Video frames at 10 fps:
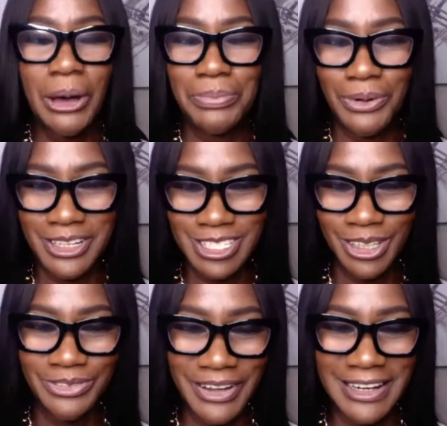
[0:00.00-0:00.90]
a board
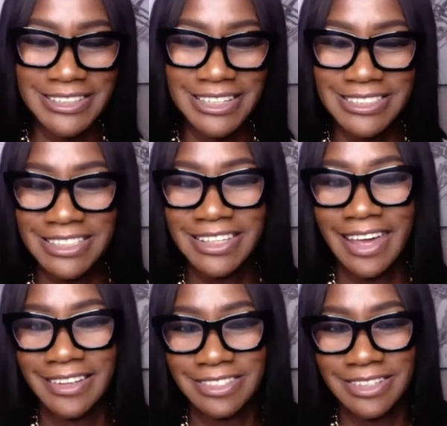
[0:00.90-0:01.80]
certified addiction
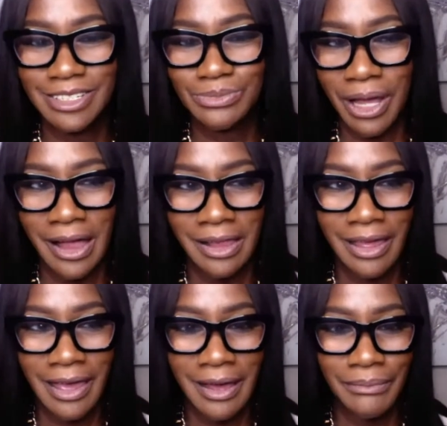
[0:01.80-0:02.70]
counselor as
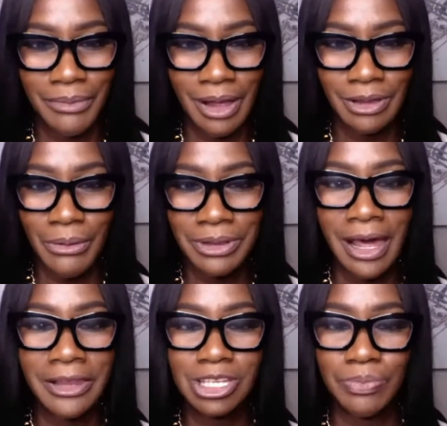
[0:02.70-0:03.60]
well, along with
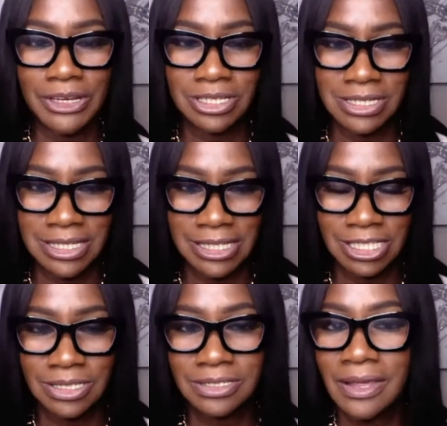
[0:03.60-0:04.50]
other
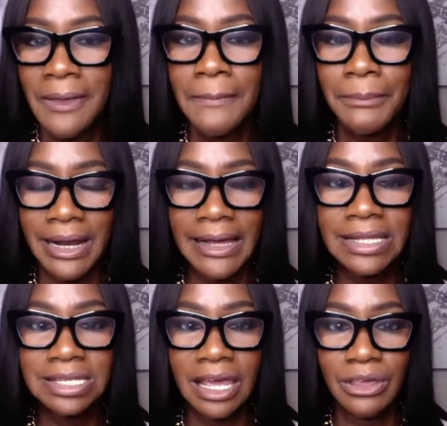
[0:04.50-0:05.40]
specializations. But I
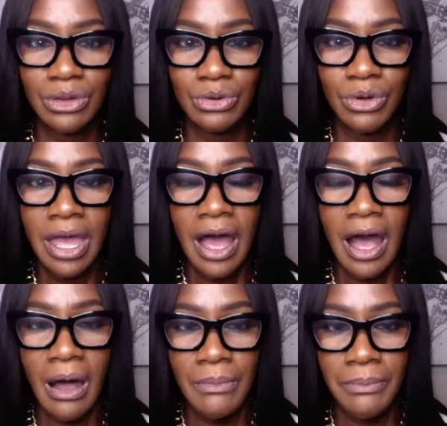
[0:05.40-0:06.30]
can tell you,
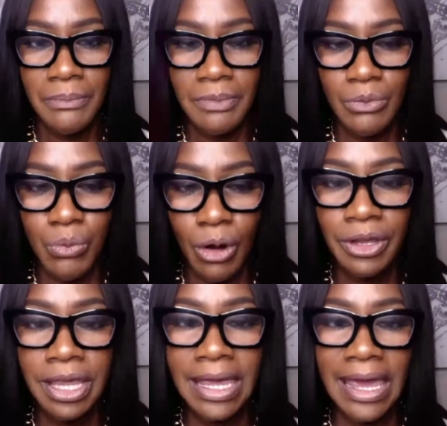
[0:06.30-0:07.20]

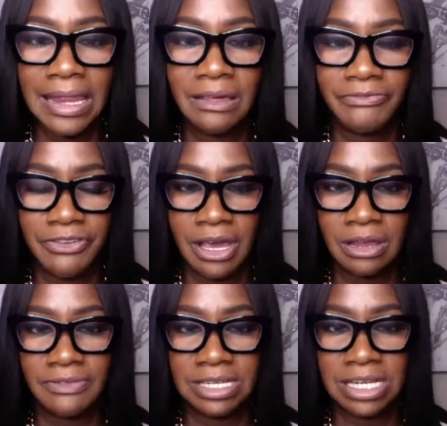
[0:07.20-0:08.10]
working in the field
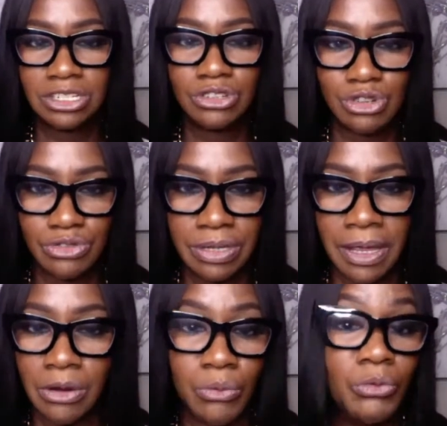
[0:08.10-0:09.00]
of addiction
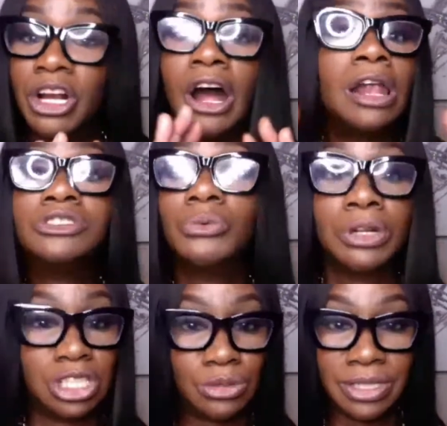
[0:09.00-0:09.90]
treatment, regardless of
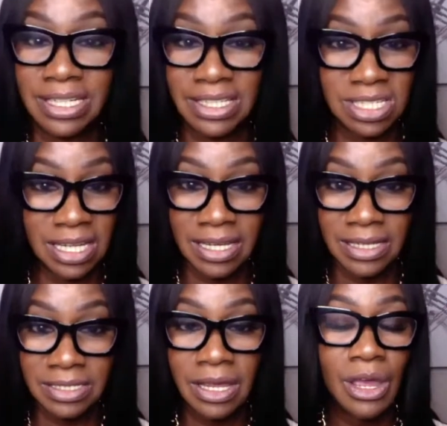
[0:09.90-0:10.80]
what your addiction
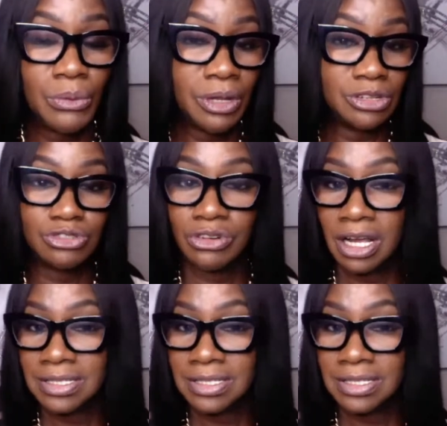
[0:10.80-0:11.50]
is, whether it's drugs,